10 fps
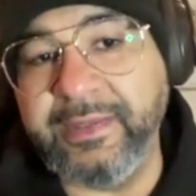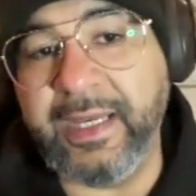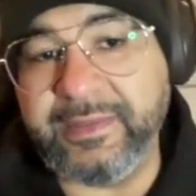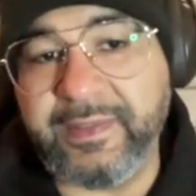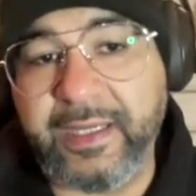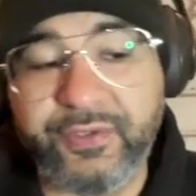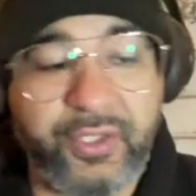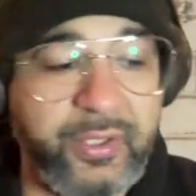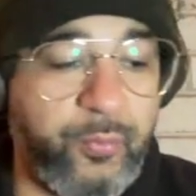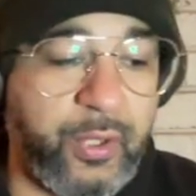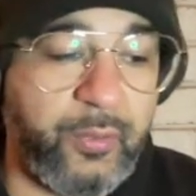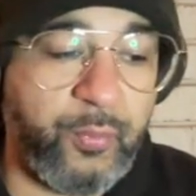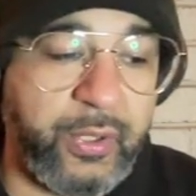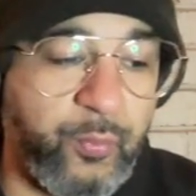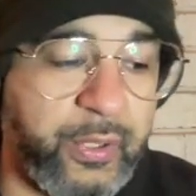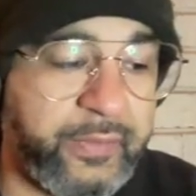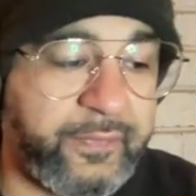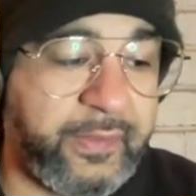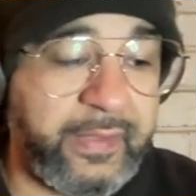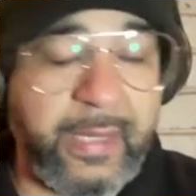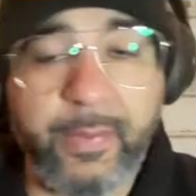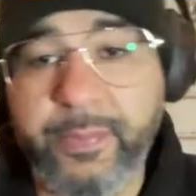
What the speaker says: that's actually what it says. And I'm gonna